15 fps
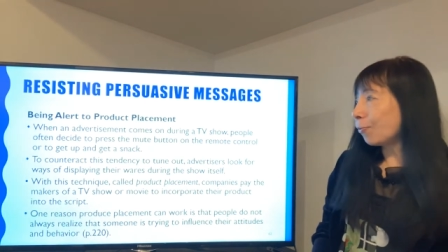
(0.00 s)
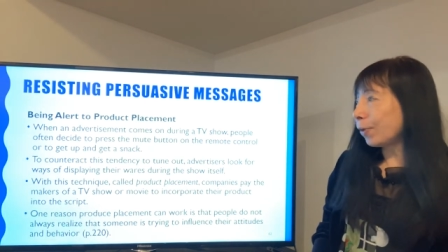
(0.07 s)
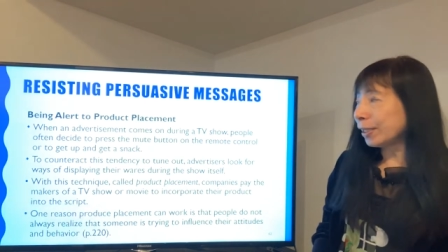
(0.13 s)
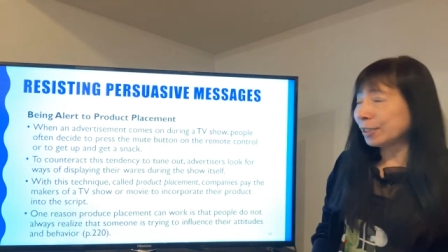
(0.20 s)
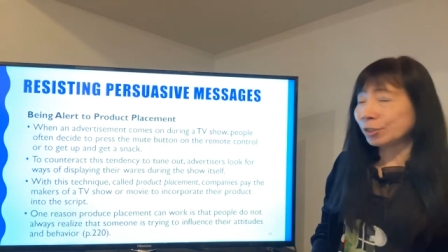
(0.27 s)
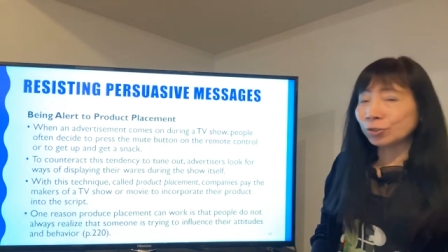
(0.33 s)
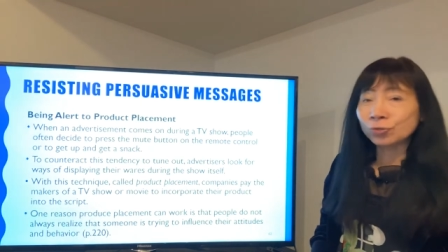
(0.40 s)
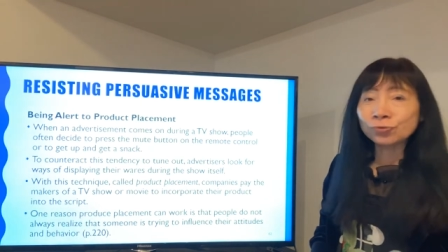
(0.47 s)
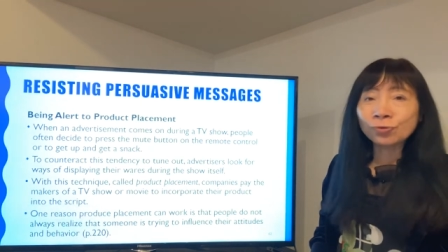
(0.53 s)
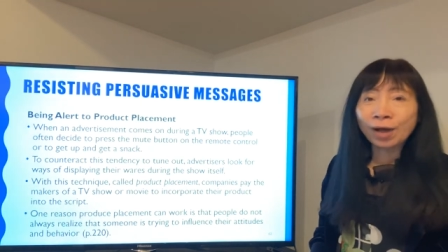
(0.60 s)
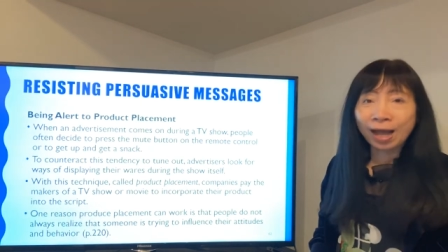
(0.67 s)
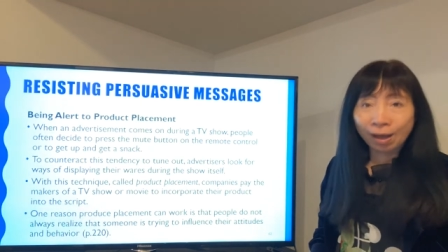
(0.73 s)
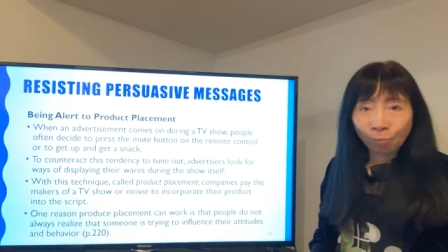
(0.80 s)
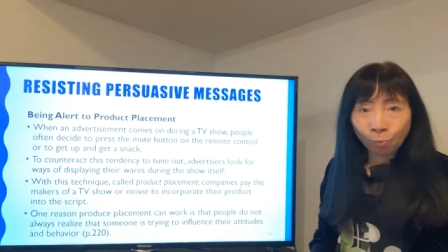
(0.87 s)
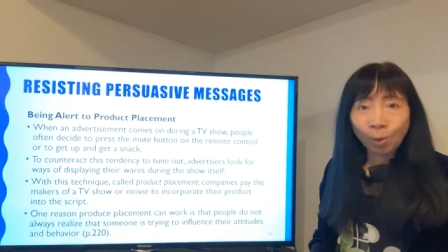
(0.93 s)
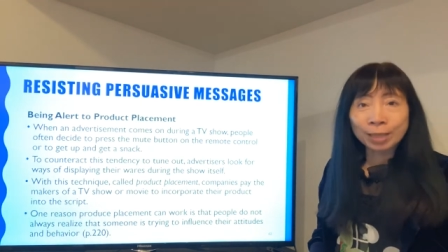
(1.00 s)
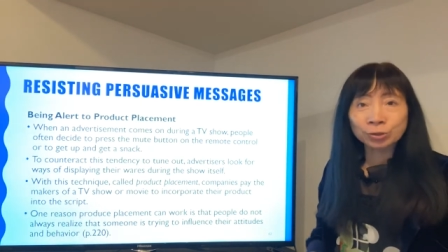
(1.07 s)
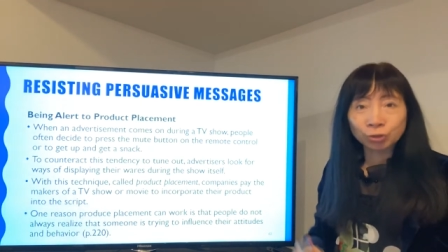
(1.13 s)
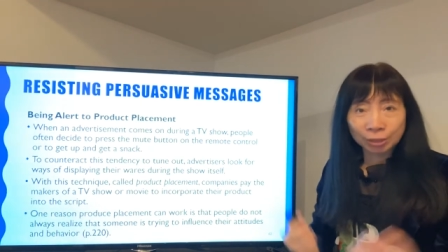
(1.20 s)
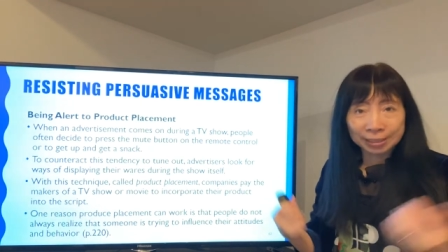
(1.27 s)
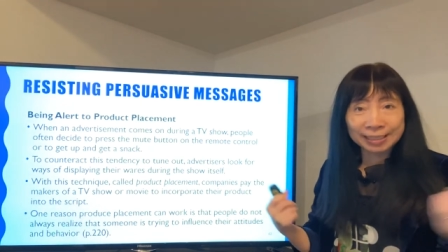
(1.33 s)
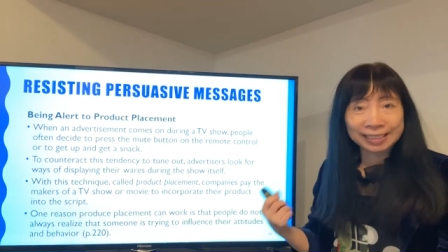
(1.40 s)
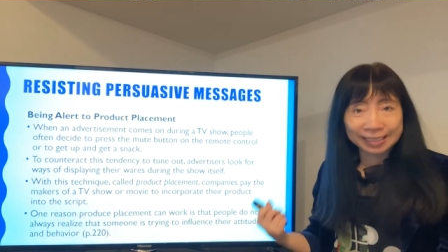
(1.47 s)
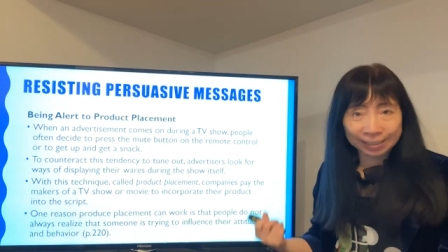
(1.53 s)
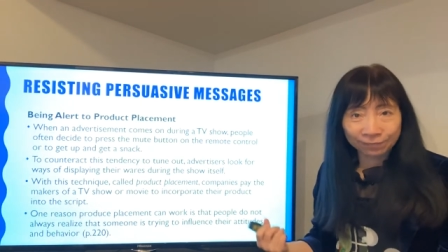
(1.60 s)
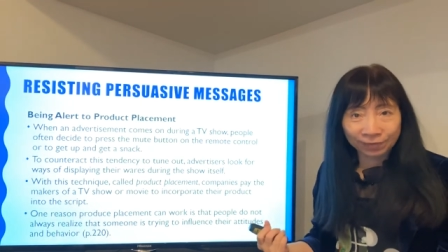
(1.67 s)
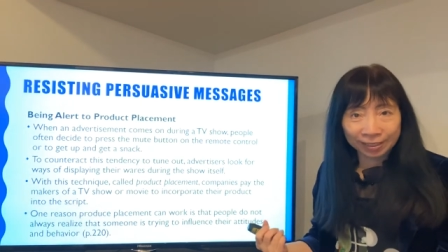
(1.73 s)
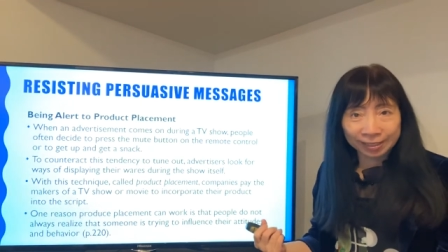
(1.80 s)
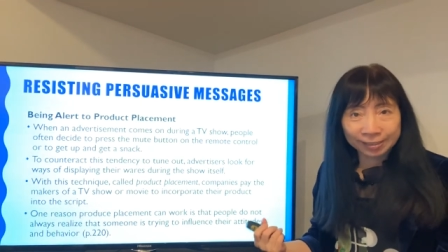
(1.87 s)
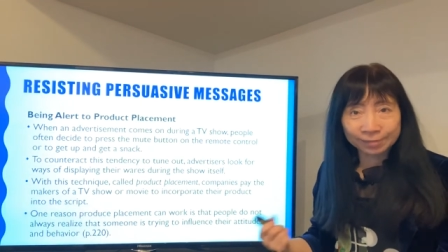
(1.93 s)
when you are watching
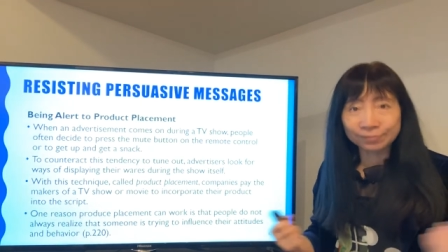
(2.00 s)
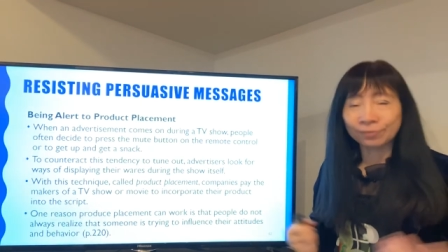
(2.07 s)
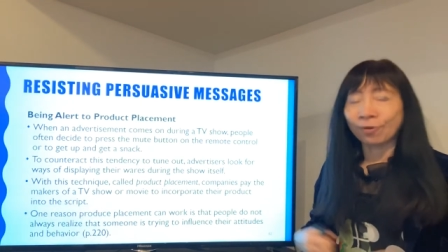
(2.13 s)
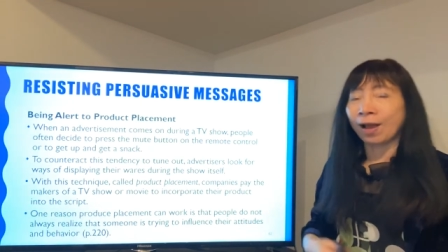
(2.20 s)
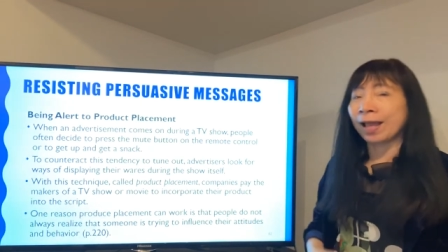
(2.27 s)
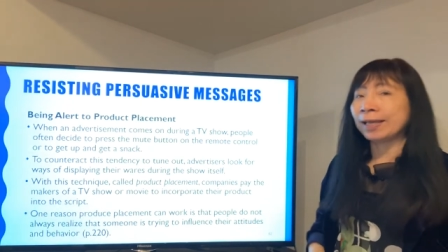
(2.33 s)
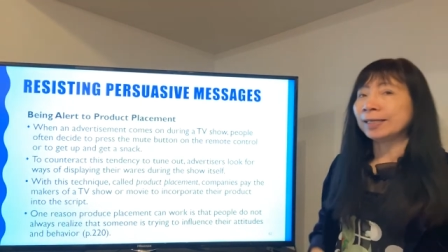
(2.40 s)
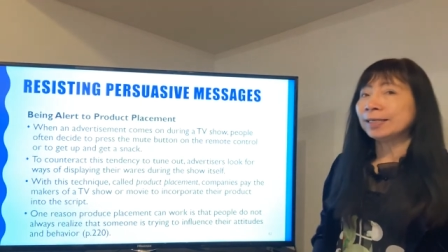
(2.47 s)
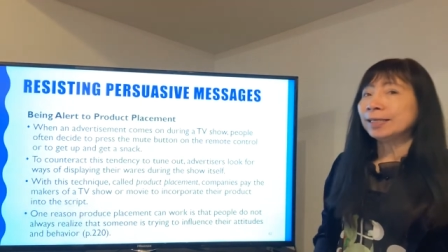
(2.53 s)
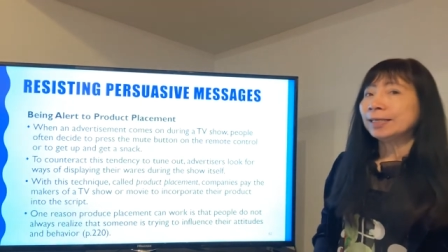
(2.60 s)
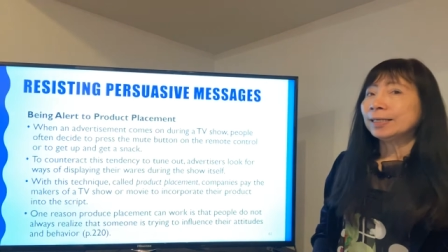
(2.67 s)
TV, right?